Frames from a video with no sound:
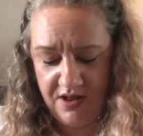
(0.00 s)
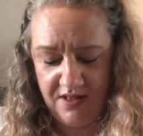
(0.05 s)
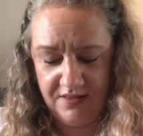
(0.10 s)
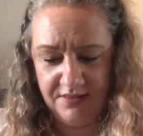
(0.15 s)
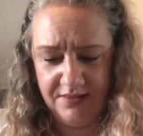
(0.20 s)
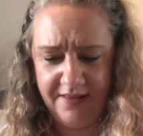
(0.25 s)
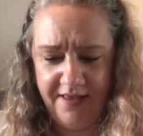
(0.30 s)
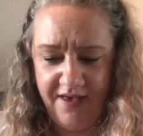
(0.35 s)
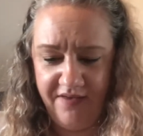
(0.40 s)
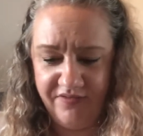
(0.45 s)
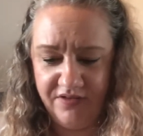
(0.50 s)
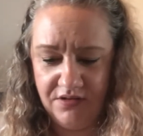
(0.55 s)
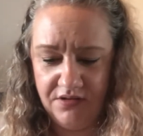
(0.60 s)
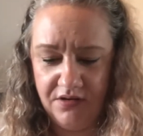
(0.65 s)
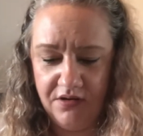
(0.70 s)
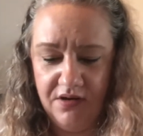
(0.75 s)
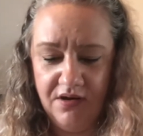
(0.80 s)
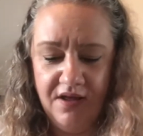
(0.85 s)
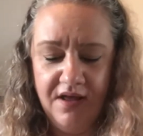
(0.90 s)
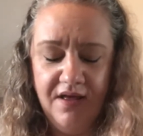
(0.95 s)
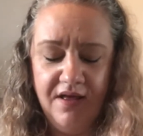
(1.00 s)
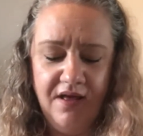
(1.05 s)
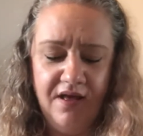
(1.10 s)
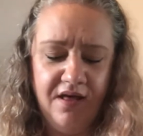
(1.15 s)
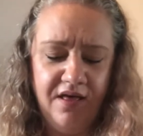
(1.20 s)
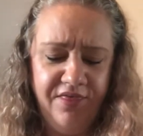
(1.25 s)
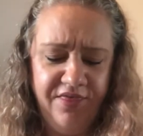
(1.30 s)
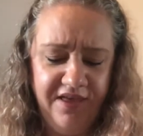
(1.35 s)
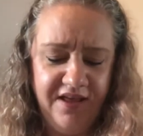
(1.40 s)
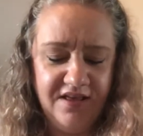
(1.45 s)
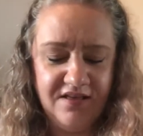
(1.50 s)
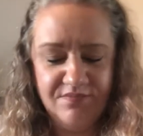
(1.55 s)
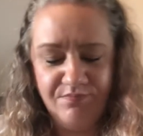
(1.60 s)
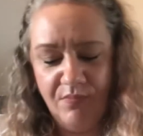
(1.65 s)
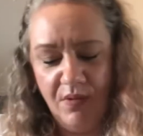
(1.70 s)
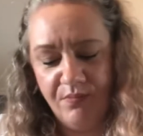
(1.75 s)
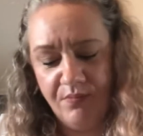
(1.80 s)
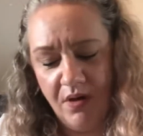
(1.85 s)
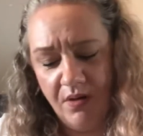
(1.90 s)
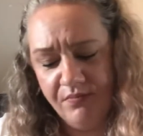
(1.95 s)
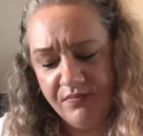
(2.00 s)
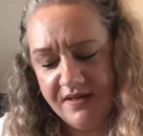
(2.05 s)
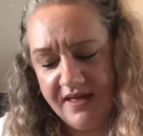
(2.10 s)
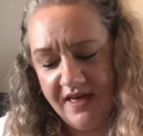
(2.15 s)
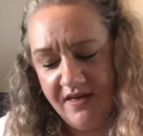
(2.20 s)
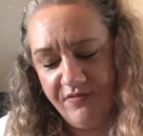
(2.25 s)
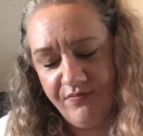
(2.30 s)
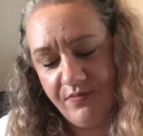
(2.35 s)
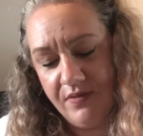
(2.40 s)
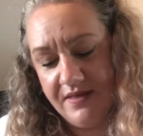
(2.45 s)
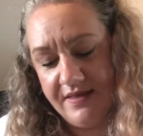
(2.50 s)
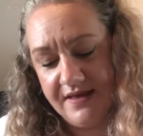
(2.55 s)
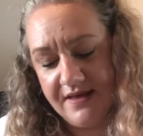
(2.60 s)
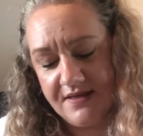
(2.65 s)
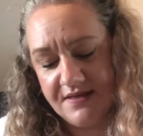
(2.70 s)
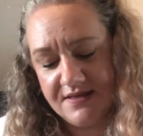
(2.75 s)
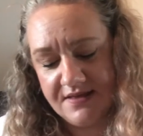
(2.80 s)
and lavender. I think my mum gave me these.